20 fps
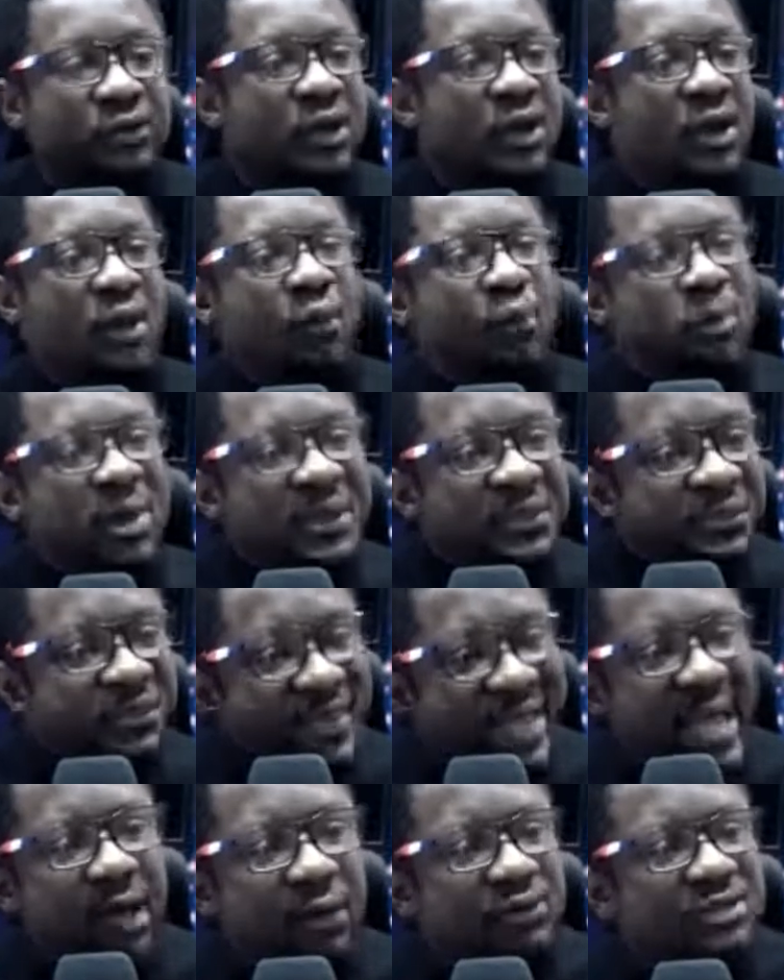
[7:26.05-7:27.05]

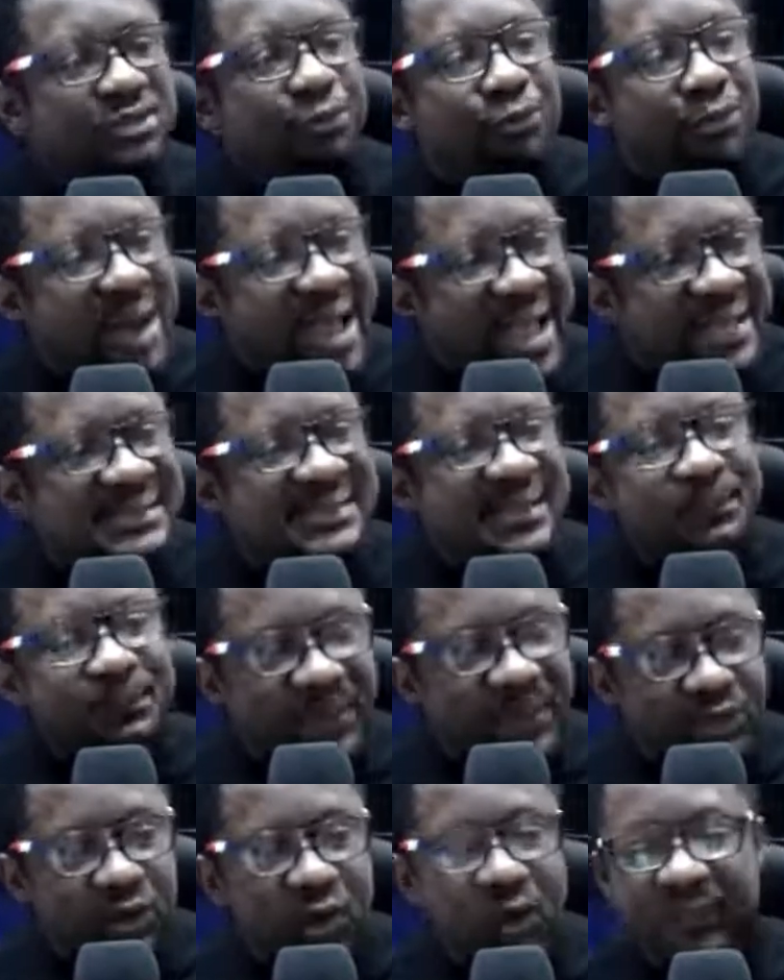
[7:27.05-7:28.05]
without rising
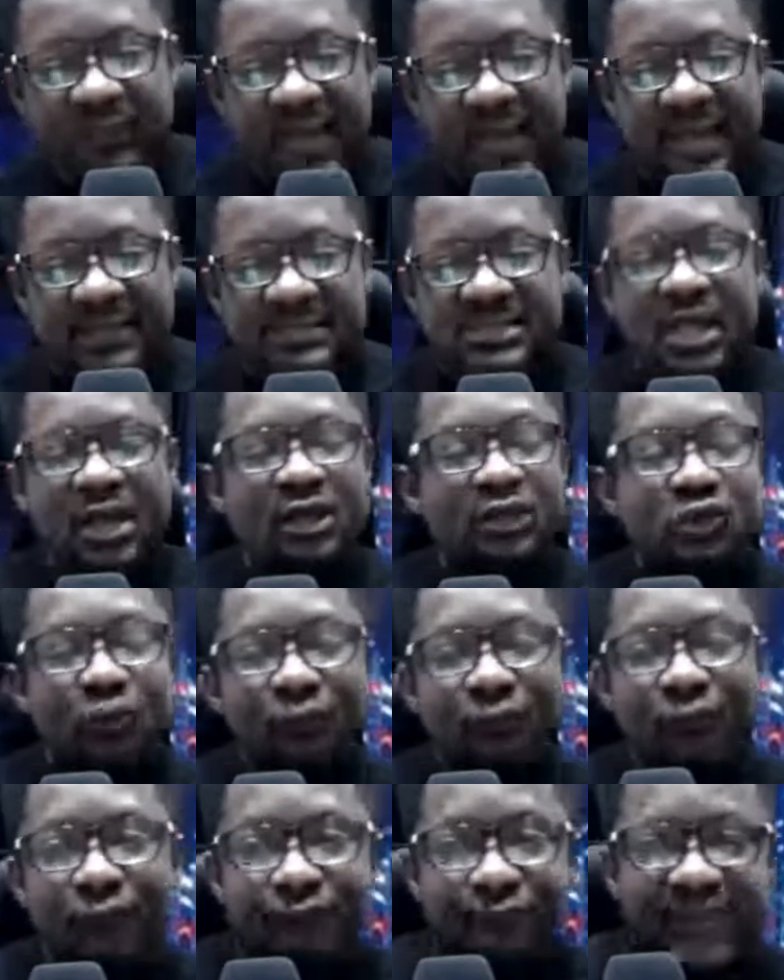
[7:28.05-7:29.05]
beyond that to
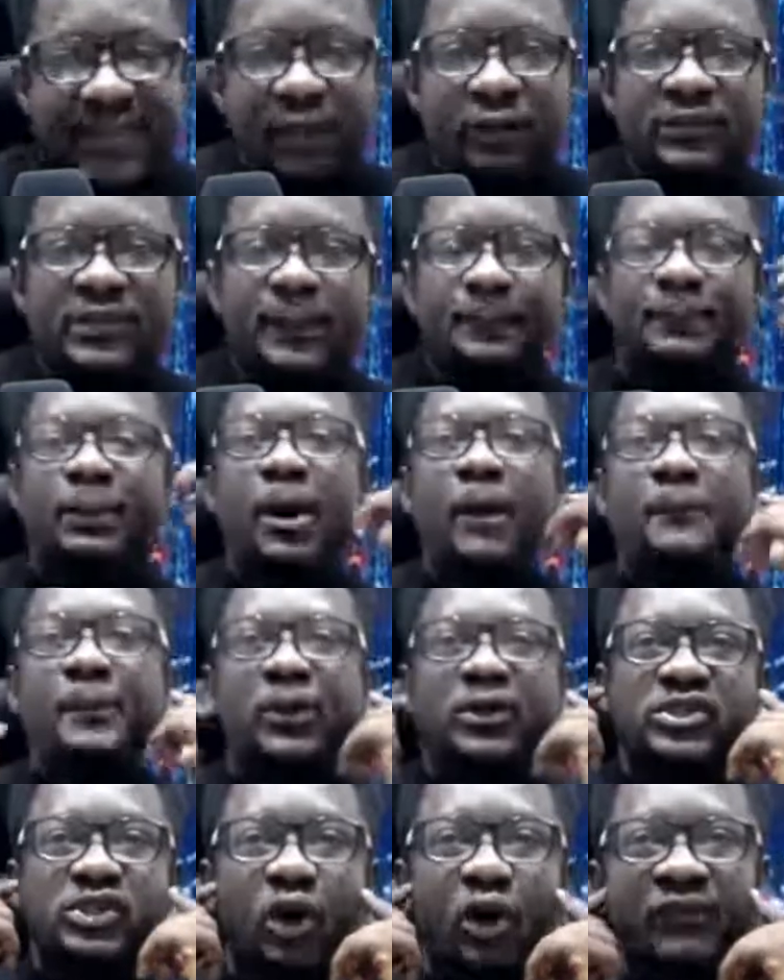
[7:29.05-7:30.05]
fulfill the purpose
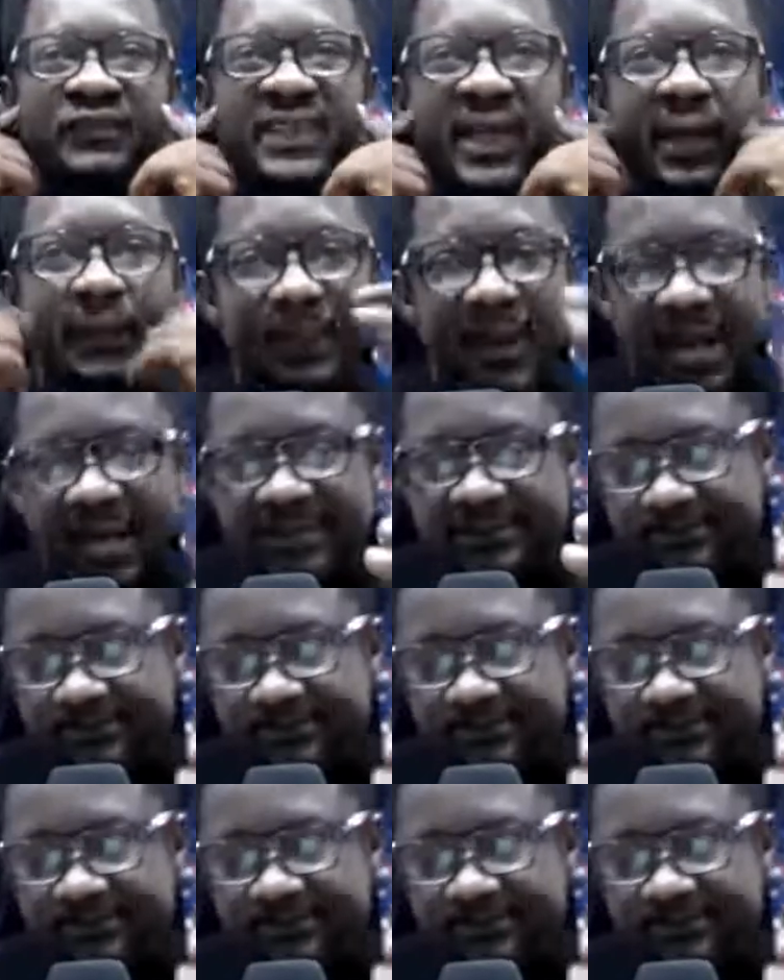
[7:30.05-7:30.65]
of their birth.